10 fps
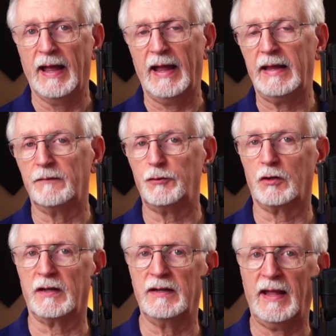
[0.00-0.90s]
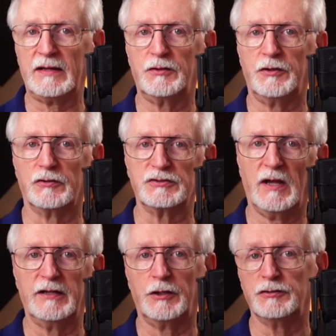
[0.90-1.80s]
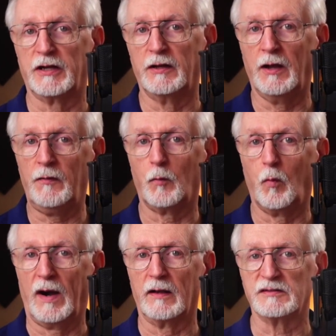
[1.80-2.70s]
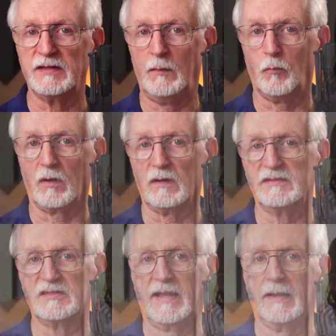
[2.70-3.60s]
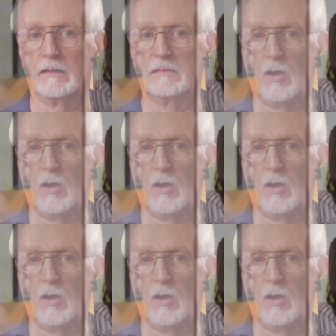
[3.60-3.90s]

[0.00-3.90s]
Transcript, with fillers: And if you connect to your site using another wireless network, let's say at a